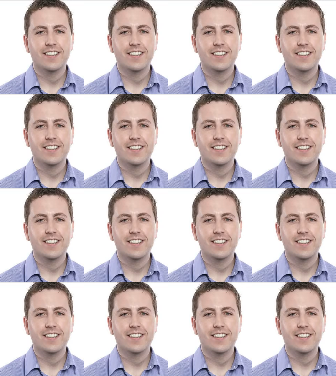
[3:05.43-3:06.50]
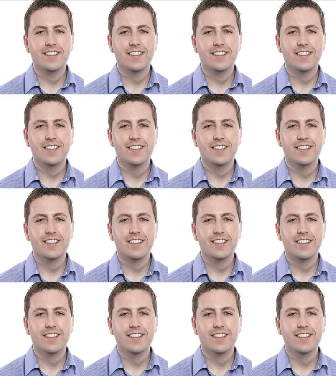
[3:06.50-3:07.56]

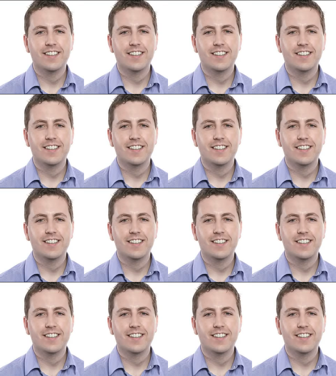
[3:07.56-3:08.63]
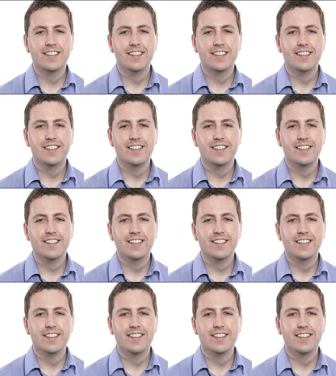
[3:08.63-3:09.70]

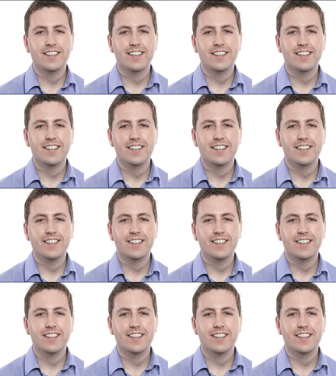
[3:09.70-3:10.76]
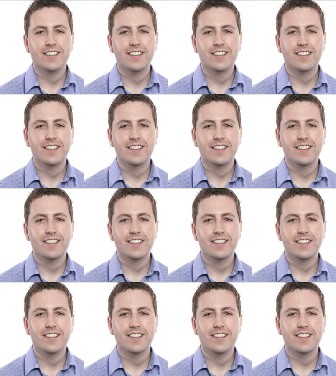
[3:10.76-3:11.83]

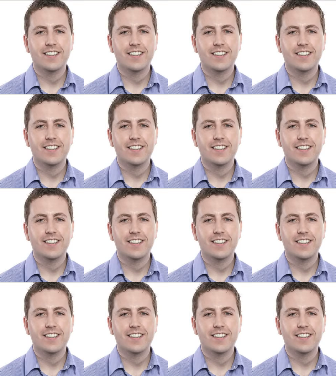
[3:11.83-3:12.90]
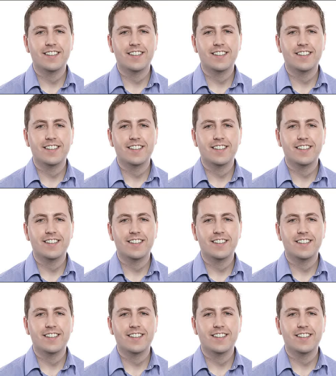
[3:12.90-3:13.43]
[no speech]